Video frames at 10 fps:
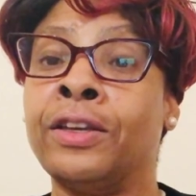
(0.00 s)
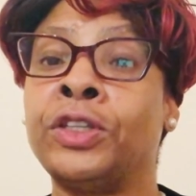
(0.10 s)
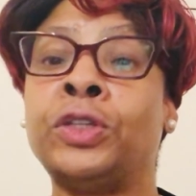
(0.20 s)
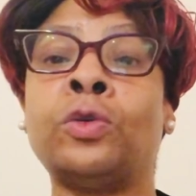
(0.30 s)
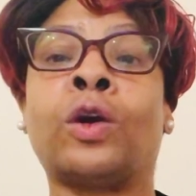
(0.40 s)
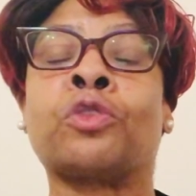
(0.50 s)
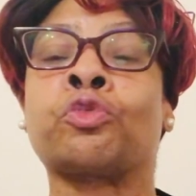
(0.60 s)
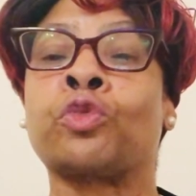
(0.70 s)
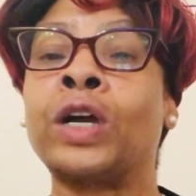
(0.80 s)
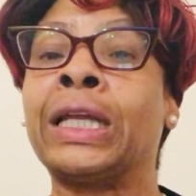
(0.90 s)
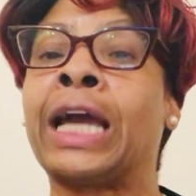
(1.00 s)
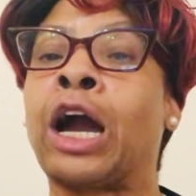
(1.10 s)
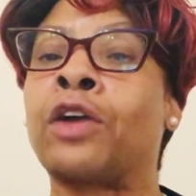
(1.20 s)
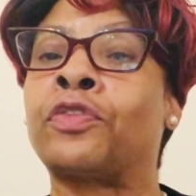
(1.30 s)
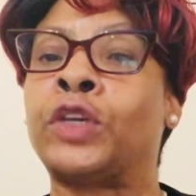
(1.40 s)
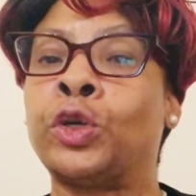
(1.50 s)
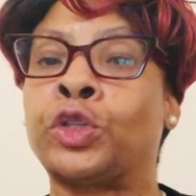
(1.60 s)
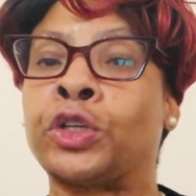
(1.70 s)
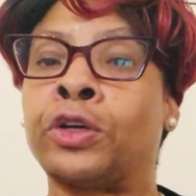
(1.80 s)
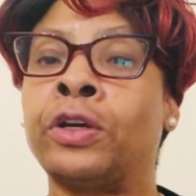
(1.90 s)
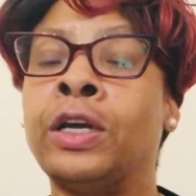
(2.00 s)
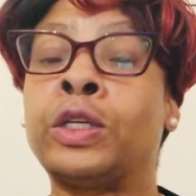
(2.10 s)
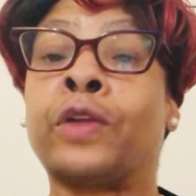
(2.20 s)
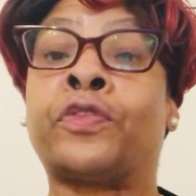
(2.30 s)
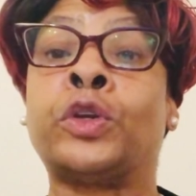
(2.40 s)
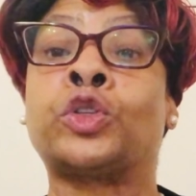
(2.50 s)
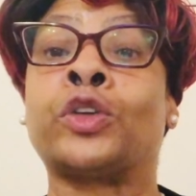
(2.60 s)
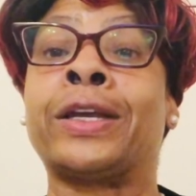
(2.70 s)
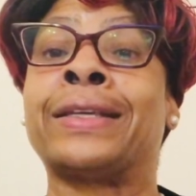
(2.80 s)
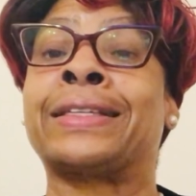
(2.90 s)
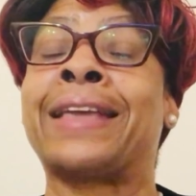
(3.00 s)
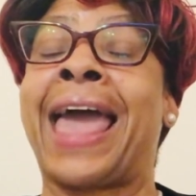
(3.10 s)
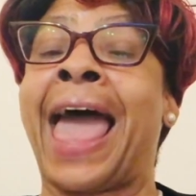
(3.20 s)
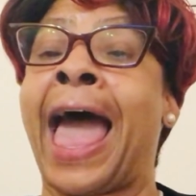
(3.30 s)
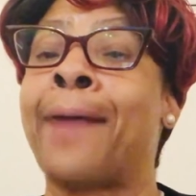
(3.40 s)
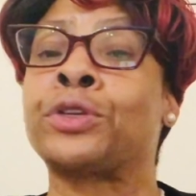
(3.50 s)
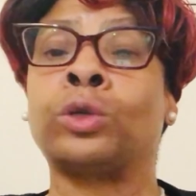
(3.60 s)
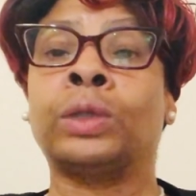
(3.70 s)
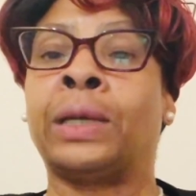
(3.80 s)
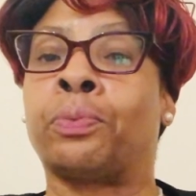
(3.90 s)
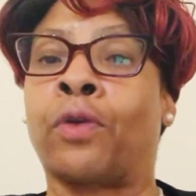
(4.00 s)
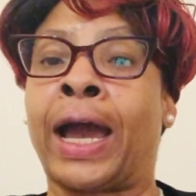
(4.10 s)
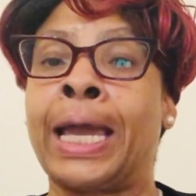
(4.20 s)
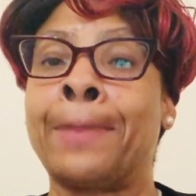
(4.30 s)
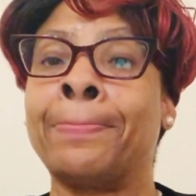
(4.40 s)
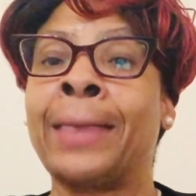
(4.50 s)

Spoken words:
You are really our future. Your future is absolutely bright.